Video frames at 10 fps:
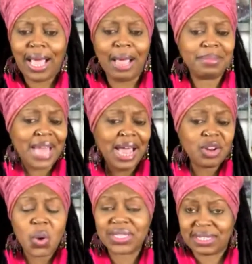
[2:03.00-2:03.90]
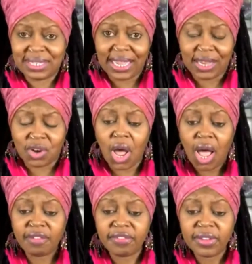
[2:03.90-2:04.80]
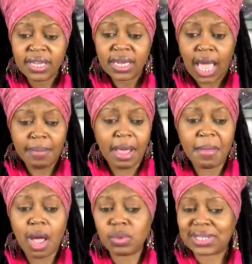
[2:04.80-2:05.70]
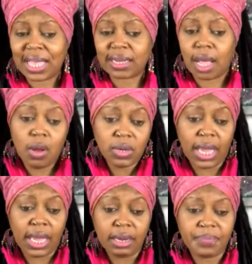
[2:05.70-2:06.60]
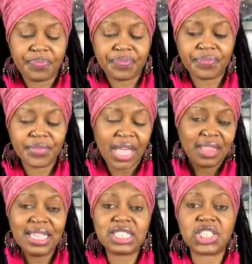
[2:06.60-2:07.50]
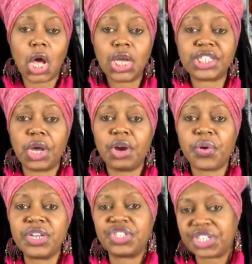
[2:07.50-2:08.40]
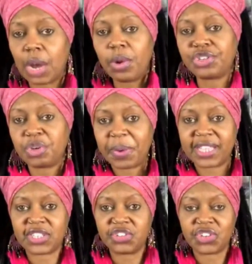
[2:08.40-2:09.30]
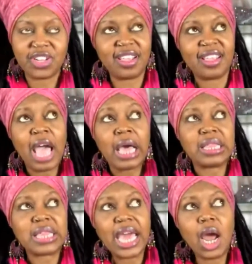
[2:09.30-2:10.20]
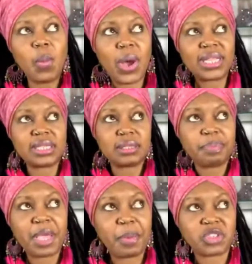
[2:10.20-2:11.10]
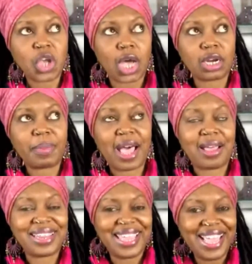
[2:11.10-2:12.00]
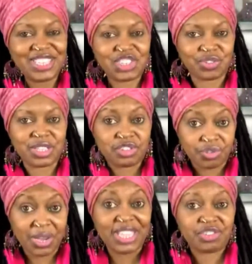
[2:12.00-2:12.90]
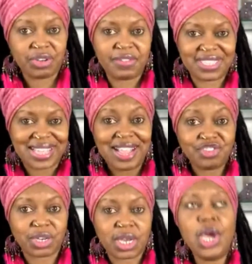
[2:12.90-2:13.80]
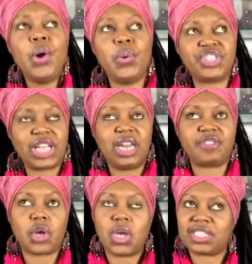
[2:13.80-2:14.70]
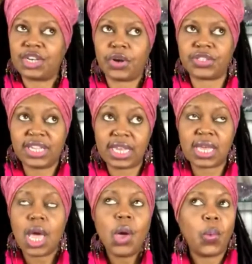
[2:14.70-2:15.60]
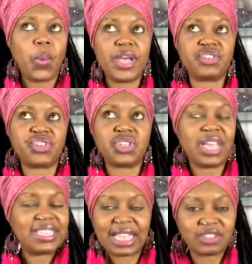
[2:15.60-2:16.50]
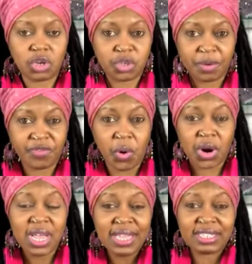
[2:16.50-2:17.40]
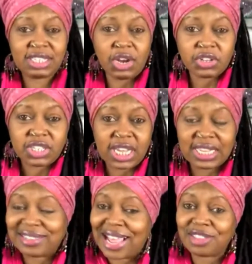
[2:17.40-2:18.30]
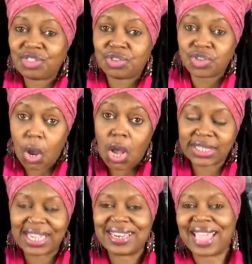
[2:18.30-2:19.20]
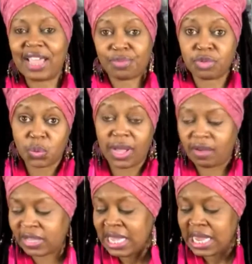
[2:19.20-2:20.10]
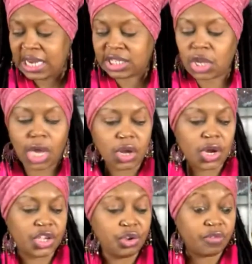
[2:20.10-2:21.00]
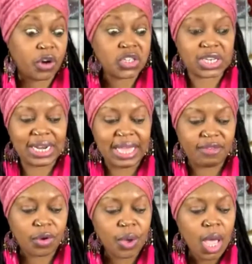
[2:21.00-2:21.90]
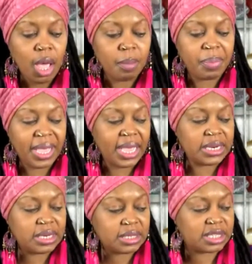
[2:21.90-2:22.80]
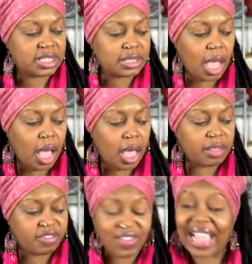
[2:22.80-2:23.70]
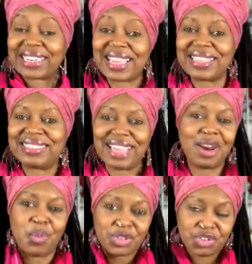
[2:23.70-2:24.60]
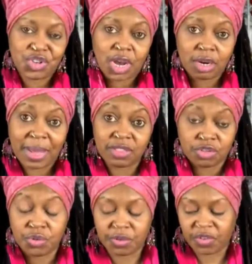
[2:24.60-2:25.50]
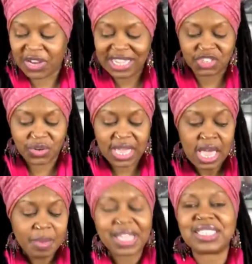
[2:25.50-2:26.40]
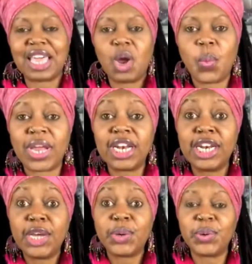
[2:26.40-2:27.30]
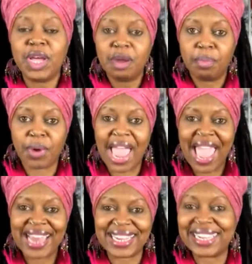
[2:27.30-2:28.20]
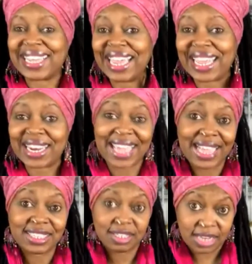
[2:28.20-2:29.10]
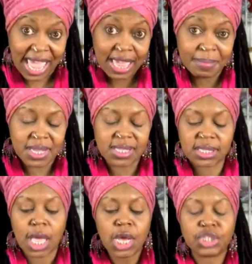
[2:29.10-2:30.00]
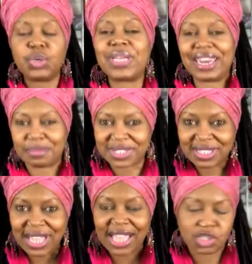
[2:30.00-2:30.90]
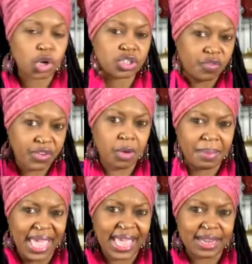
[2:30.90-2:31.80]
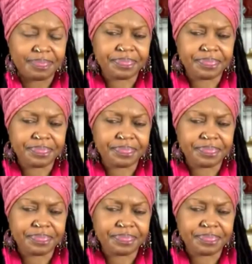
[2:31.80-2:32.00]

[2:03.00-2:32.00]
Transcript: I'm not going to take it off. And my mom was like, okay. This is also egregious, and I want you to pay attention. They don't want people talking about history, the true history of this country, which they love to call CRT, which, as I told you before, CRT is not taught in K through 12. It is taught on a university level. But the fact is they don't want you talking about the truth of their history because they don't want little Brad and Kenny and Kates and Amy's to get upset or to feel bad.